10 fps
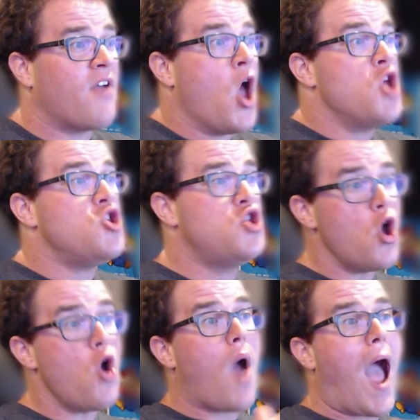
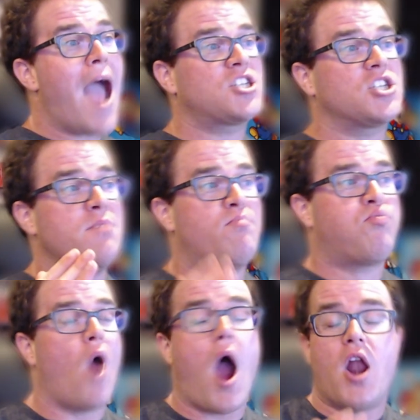You actually
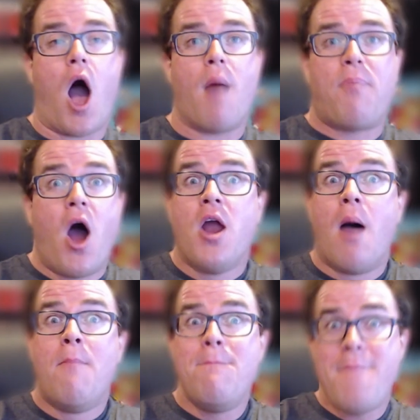brought up an
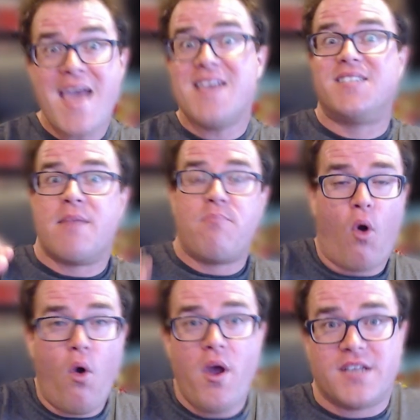amazing
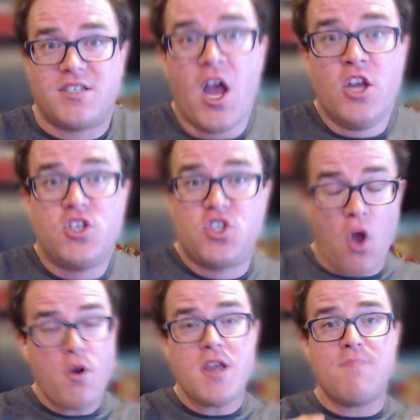point.
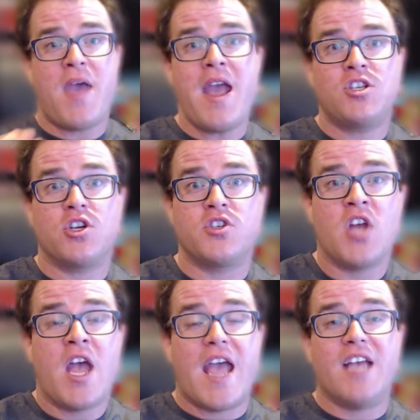Sony Pictures
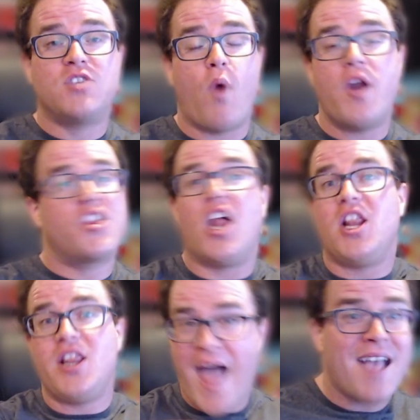is one of the
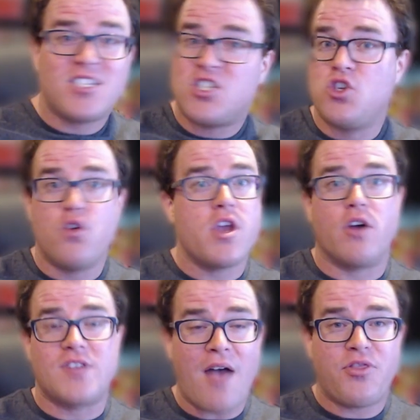last
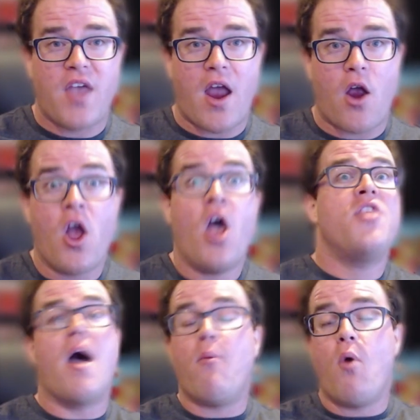studios out there
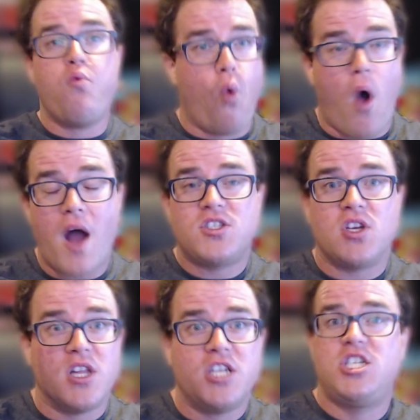that would want to
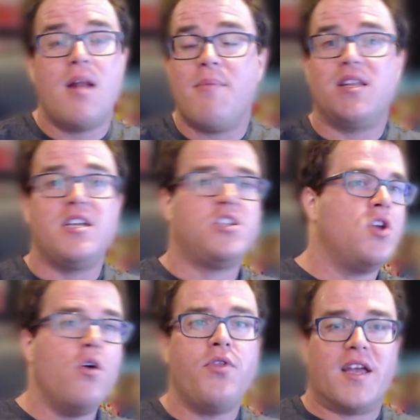legitimately
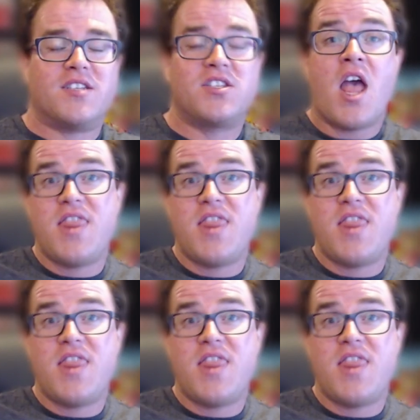do this.